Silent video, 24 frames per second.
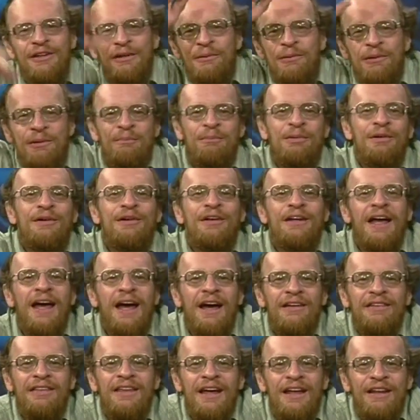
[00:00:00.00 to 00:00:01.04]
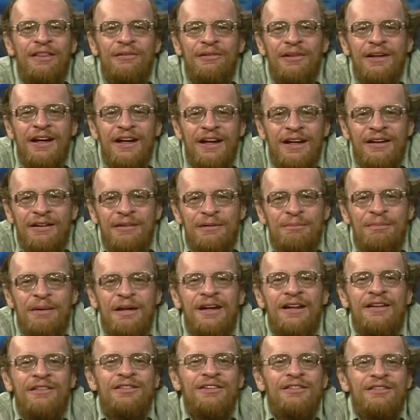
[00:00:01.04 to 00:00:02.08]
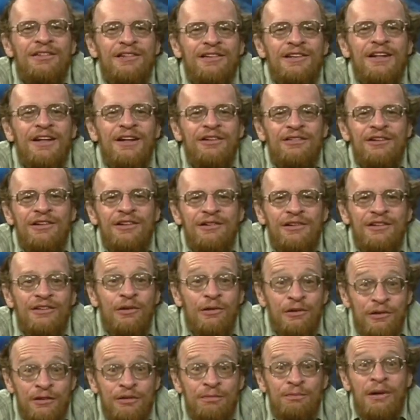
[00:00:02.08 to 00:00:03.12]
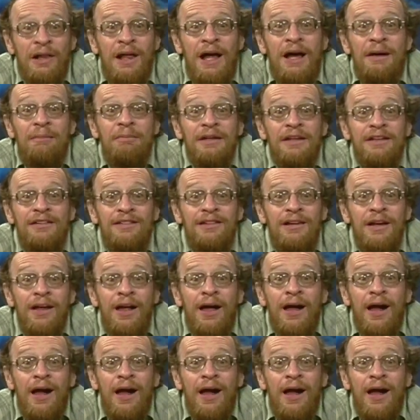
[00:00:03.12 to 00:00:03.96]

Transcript: you were putting out that 300 pounds of CO2 as horse ploppies,